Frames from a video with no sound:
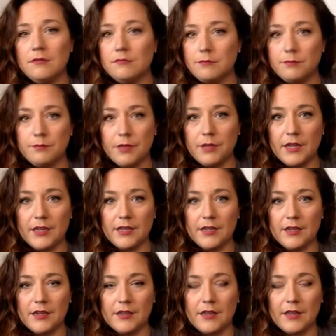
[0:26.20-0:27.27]
plugging it in the
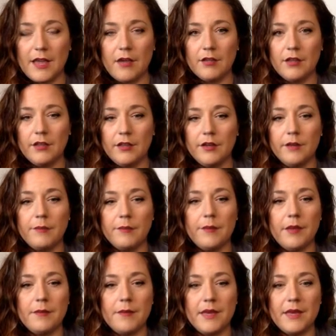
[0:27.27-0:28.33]
calculator, but
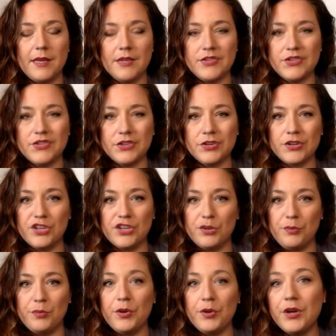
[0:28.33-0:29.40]
making sure you
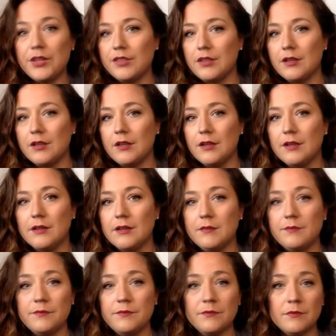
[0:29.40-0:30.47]
put the
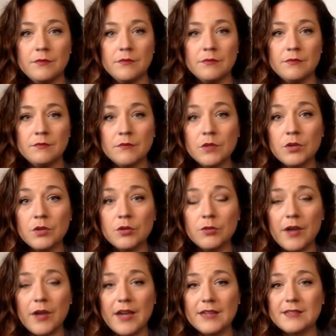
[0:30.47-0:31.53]

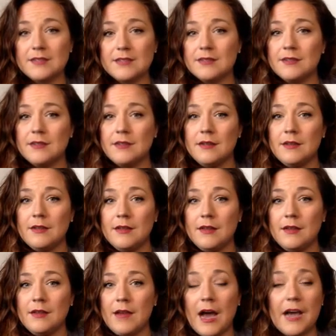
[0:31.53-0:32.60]
correct
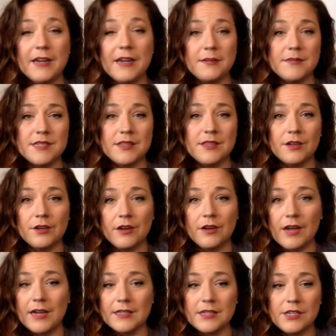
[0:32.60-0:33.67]
items in the
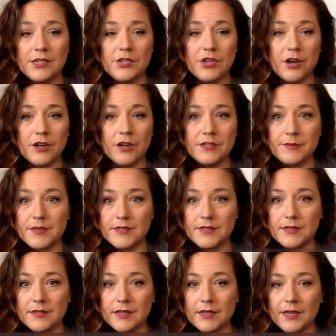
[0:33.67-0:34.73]
correct charts,
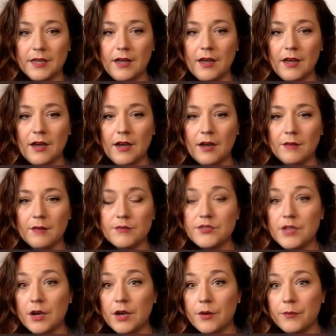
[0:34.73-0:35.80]
basically. So
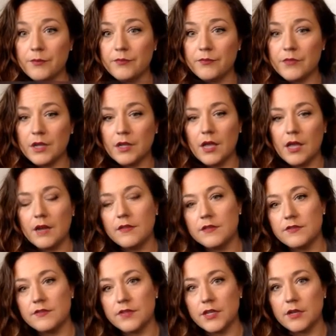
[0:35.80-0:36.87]
a lot of this
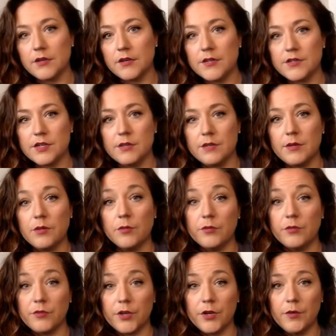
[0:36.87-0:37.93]
video is going to be
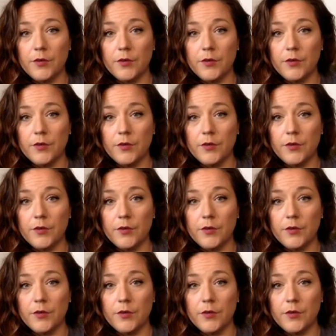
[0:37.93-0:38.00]
review,